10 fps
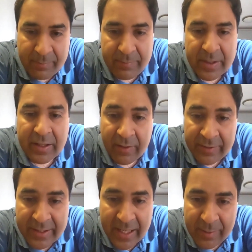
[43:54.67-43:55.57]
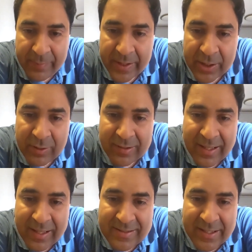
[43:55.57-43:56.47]
but are we galloping towards
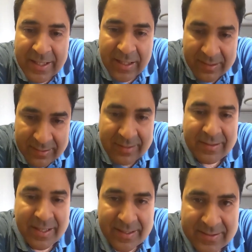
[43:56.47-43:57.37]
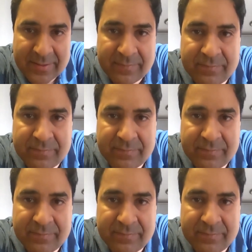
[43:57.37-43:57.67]
that stage? Answer is yes.